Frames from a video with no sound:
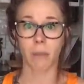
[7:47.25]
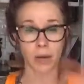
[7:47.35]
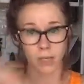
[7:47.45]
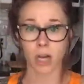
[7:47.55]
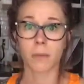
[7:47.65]
I'm
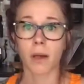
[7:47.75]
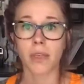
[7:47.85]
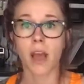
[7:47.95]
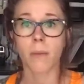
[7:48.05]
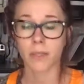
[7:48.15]
going to talk about
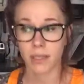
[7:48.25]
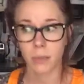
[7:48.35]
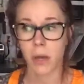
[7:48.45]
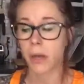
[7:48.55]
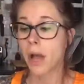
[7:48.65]
the opposite as
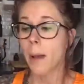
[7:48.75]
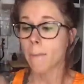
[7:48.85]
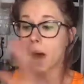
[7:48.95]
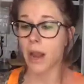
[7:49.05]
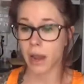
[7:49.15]
well,
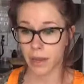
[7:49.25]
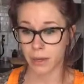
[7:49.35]
but